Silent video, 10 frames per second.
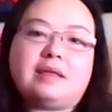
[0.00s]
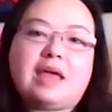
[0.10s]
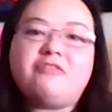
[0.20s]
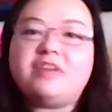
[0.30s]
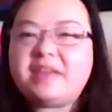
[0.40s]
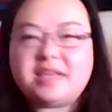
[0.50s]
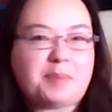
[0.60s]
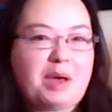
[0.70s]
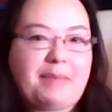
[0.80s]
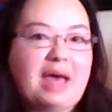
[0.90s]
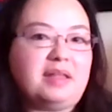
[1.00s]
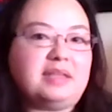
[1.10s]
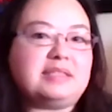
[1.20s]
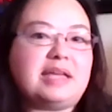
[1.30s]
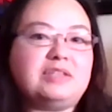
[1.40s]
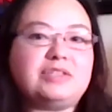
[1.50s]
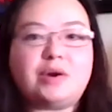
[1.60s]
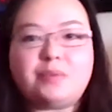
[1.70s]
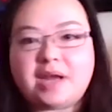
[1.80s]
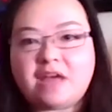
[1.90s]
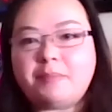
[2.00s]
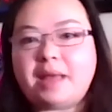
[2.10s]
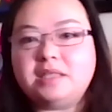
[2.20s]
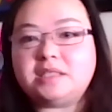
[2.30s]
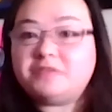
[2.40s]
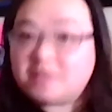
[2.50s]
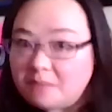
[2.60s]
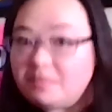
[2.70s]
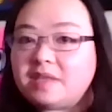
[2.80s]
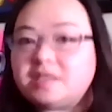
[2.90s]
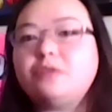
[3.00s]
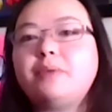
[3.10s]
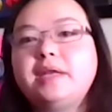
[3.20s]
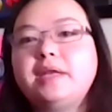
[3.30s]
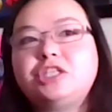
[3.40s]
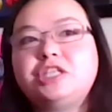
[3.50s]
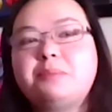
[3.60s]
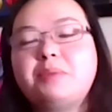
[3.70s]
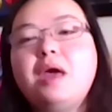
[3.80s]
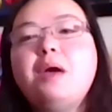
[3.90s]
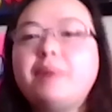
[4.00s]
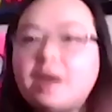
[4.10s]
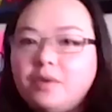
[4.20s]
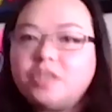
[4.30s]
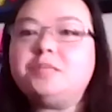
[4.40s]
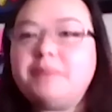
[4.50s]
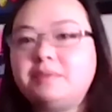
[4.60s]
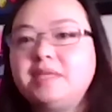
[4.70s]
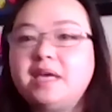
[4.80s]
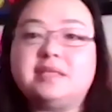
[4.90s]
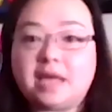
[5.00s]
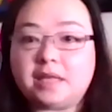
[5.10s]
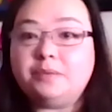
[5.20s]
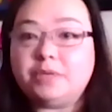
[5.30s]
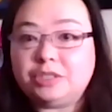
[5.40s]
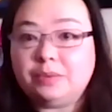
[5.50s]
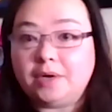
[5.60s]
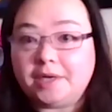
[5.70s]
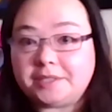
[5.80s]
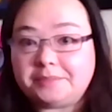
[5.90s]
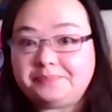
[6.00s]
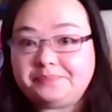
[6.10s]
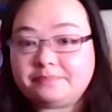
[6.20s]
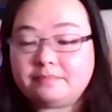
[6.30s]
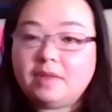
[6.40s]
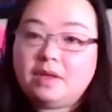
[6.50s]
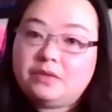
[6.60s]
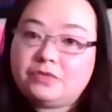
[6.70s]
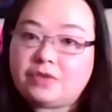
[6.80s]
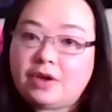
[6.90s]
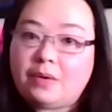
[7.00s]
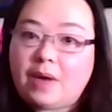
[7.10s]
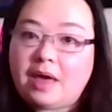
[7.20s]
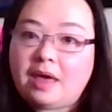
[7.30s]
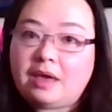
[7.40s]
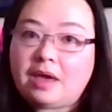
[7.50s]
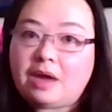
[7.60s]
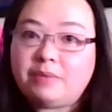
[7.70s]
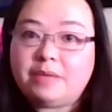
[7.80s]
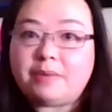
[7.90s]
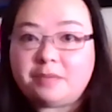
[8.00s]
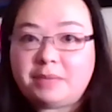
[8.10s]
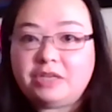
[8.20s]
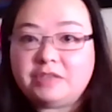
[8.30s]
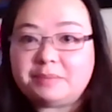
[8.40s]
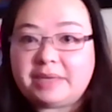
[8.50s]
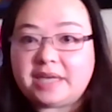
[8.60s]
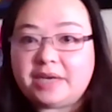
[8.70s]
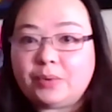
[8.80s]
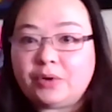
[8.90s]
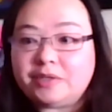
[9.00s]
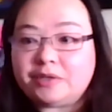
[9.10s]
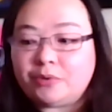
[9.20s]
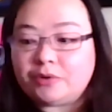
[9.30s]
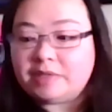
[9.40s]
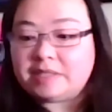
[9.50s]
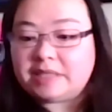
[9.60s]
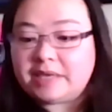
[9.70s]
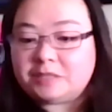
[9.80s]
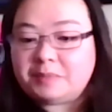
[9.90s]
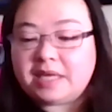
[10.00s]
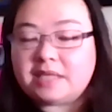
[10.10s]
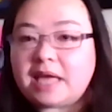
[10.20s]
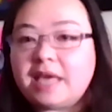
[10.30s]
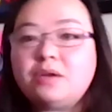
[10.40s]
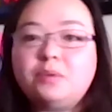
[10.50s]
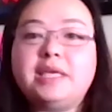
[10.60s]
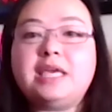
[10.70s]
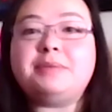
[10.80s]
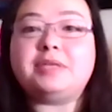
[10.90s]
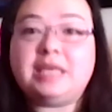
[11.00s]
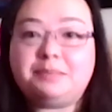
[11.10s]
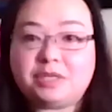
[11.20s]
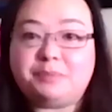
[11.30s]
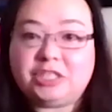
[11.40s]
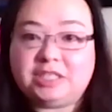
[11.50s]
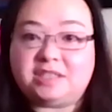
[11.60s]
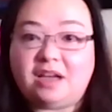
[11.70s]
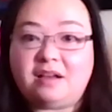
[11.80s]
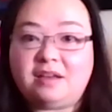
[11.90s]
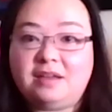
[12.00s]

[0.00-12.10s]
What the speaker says: Everything is about balance, and so I want to have a balance of some things that are ready to ship, but I want you to be able to get exactly what you want. So I really recommend using my dye to order listings because I can only keep so much in stock.